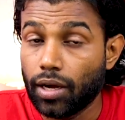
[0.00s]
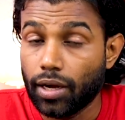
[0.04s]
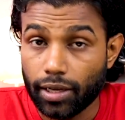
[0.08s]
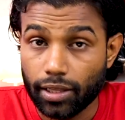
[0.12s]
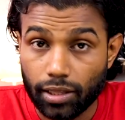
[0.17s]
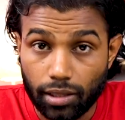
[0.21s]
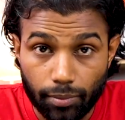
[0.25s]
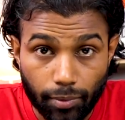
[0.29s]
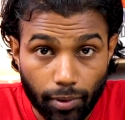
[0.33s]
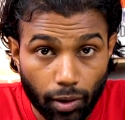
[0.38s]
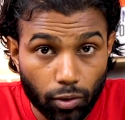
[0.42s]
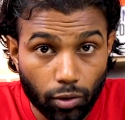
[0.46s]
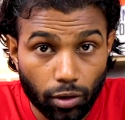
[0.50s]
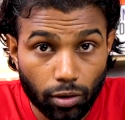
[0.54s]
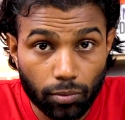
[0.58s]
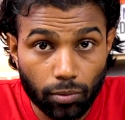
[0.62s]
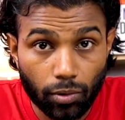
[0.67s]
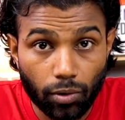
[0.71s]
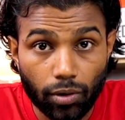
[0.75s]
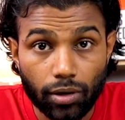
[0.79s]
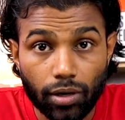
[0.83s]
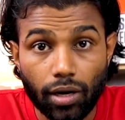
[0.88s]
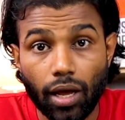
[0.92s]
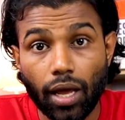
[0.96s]
In the manual
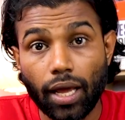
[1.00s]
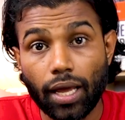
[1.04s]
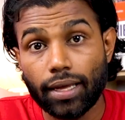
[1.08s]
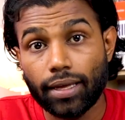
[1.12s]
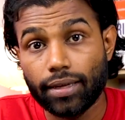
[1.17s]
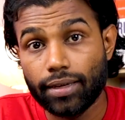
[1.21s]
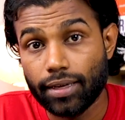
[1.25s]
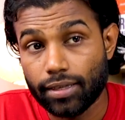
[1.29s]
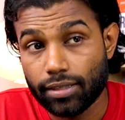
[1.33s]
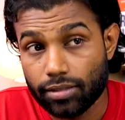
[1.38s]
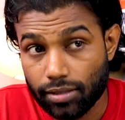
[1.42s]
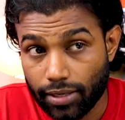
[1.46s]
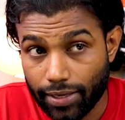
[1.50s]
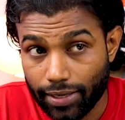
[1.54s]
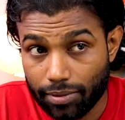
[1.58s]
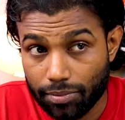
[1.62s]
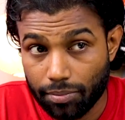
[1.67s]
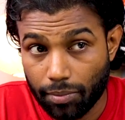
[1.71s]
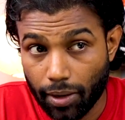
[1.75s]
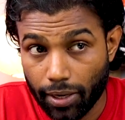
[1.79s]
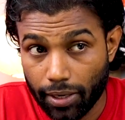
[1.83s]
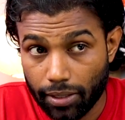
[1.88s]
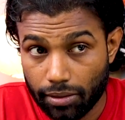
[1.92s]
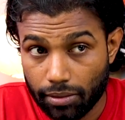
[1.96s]
mode, yes, it
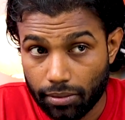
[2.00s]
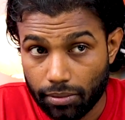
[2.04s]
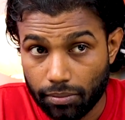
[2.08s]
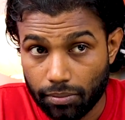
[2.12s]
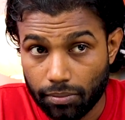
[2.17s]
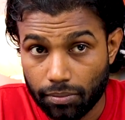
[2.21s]
might.